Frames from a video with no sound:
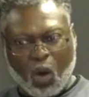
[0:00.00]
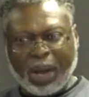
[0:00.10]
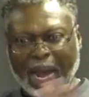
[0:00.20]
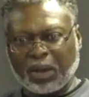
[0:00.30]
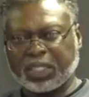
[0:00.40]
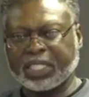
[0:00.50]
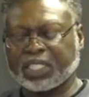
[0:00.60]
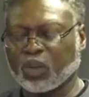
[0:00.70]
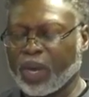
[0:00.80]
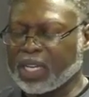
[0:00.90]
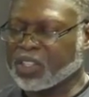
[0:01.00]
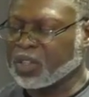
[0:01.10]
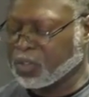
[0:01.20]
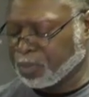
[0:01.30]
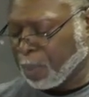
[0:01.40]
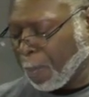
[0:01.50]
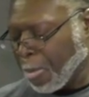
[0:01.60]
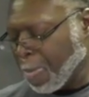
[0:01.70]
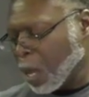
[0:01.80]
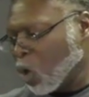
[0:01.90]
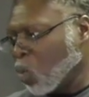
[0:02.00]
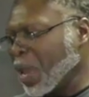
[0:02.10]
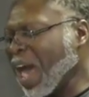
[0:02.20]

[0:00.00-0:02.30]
or in our situations, we